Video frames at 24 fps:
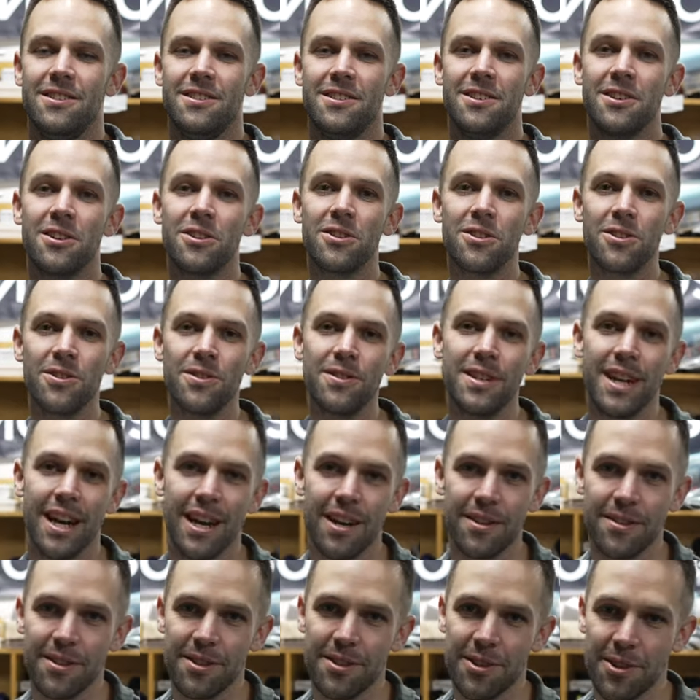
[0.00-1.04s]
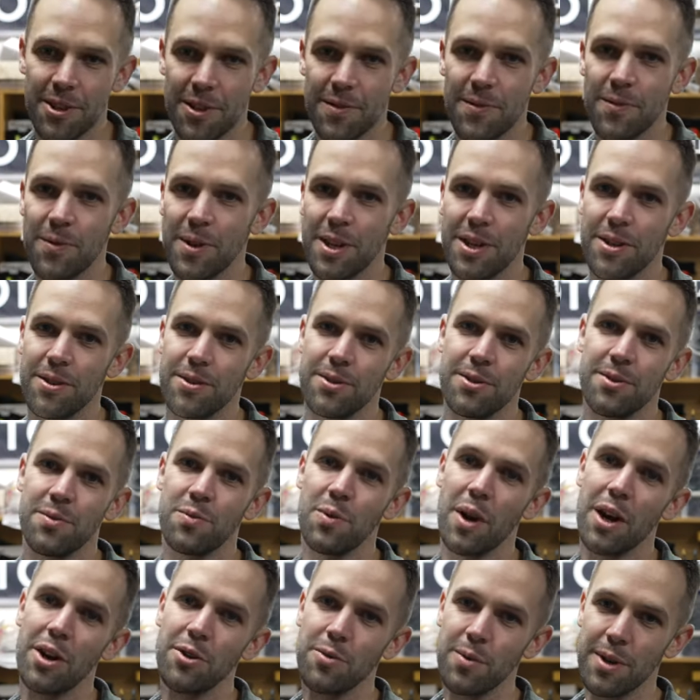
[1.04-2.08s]
To glue down the turf, we use
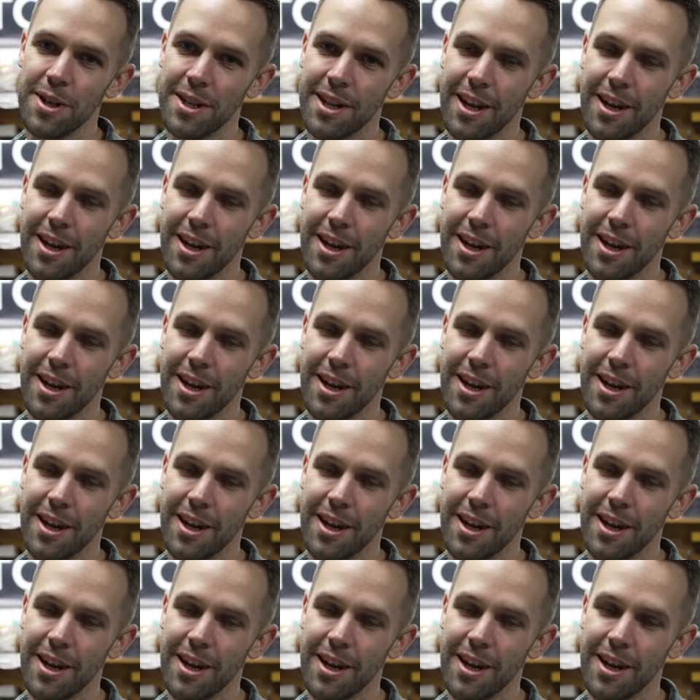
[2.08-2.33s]
Weldwood